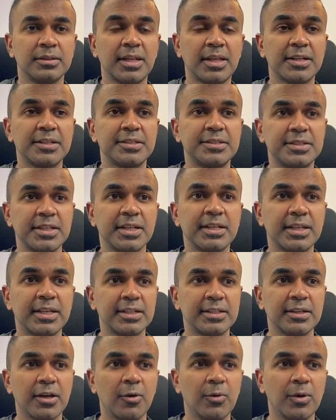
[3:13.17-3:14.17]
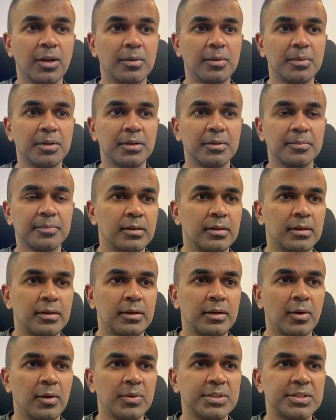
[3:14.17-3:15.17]
That is GenKit Olama.
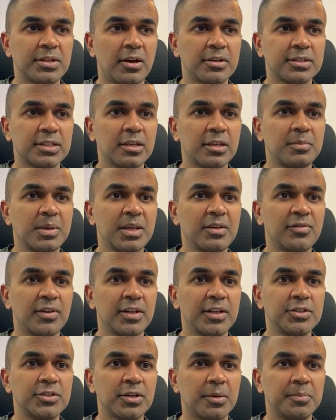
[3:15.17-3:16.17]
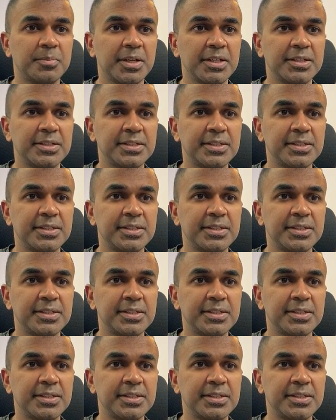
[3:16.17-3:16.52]
Now it's asking me if I need to update